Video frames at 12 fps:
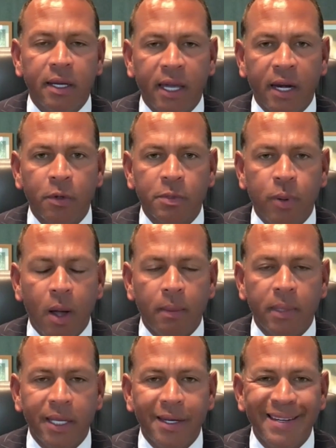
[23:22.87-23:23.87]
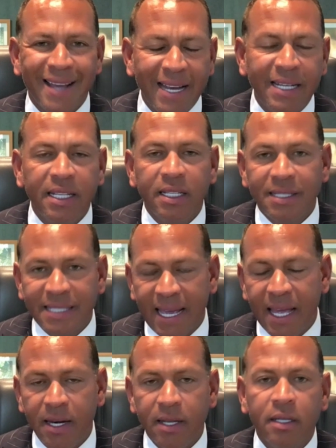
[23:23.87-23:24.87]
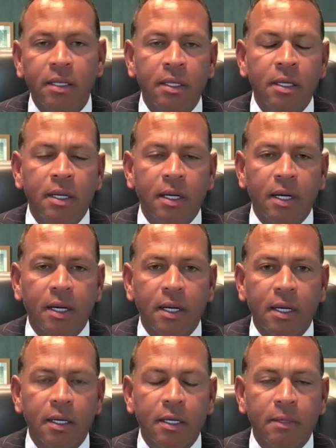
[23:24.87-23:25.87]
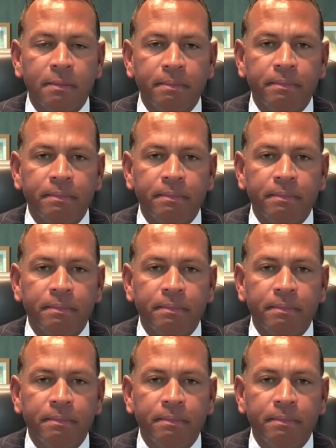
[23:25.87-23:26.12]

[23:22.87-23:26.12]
And it was probably 90-10 art